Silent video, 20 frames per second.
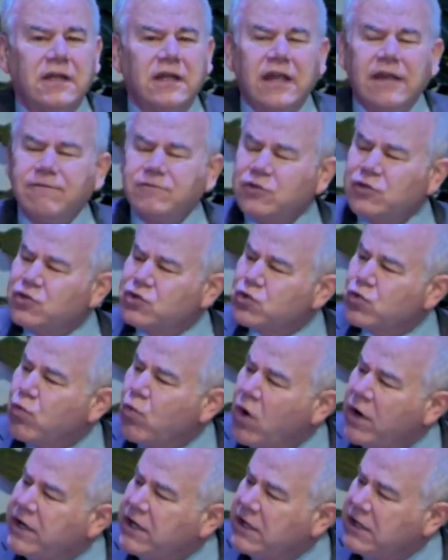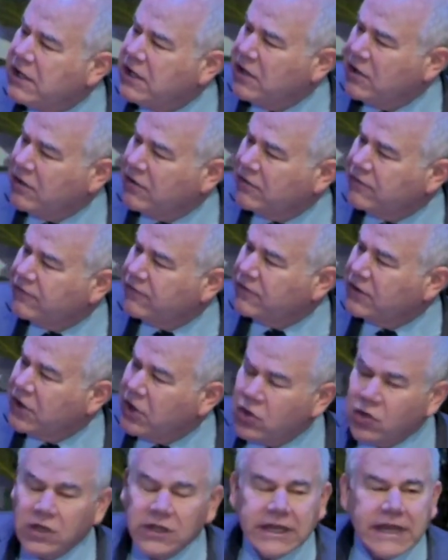After 20 years,
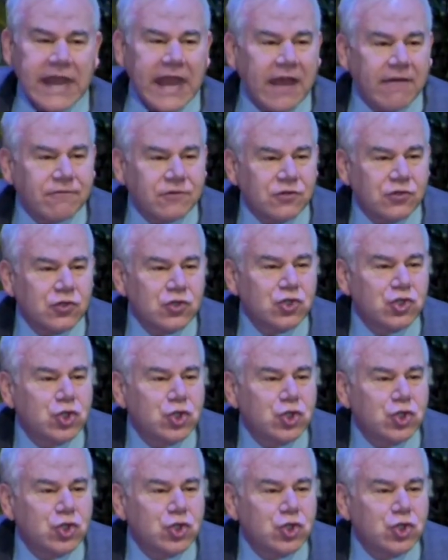literally after